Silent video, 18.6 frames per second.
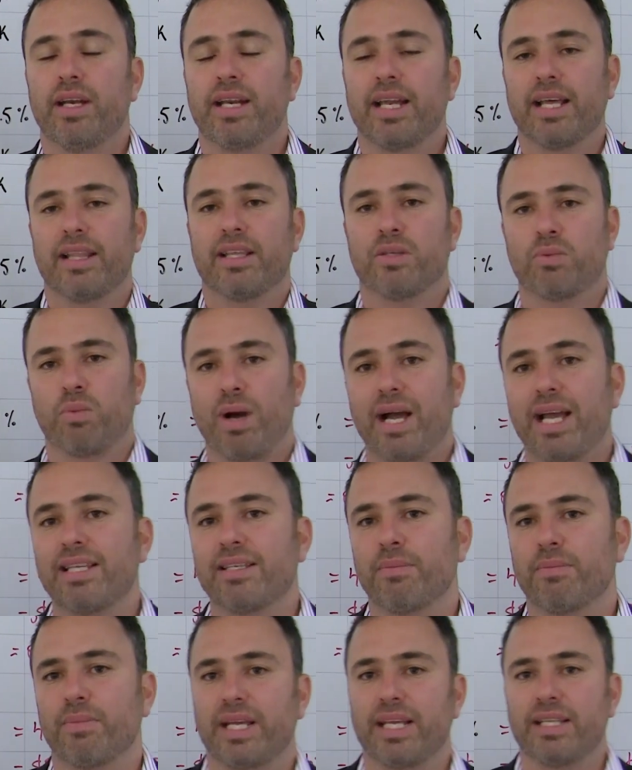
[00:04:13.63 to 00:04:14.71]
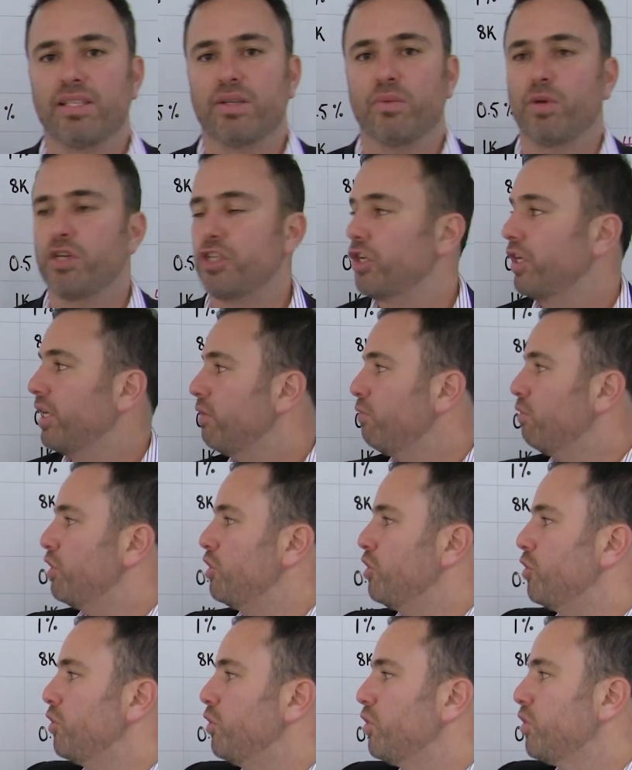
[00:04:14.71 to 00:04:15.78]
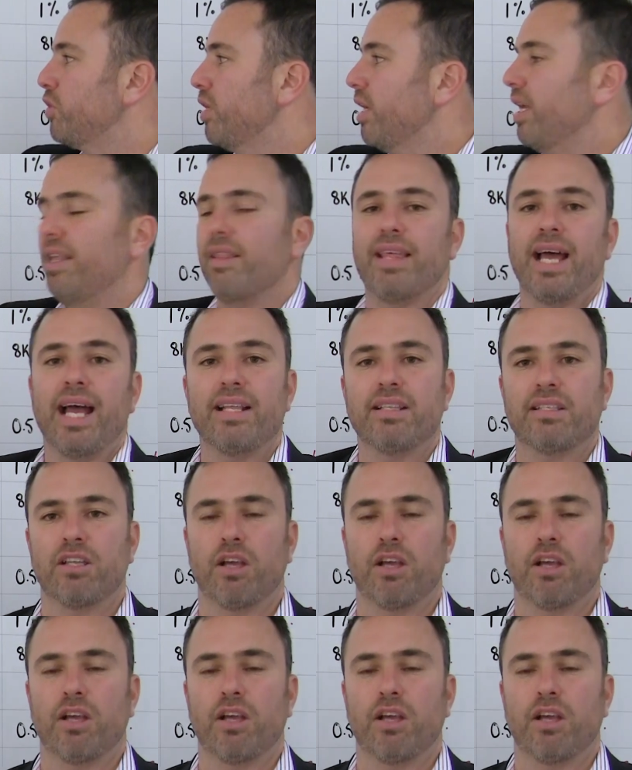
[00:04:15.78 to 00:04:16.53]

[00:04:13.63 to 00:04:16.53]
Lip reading: Now, there's ways and means in which you can reduce that.